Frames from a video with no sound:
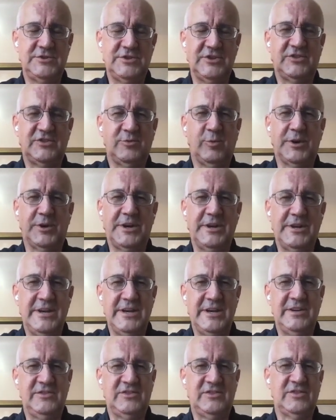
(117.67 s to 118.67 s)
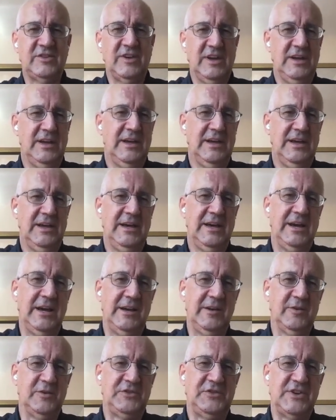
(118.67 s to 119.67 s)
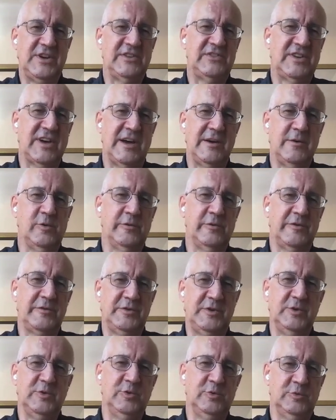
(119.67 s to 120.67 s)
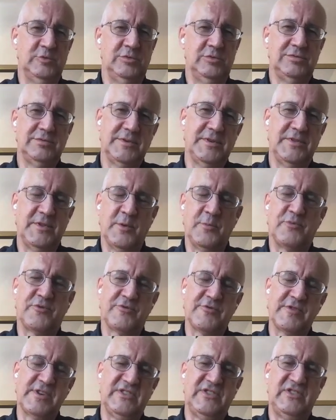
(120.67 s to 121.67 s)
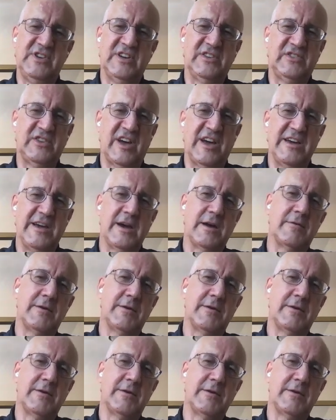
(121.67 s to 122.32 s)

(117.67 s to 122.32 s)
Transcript: just what it is, a little CSI overview, the pre-CSI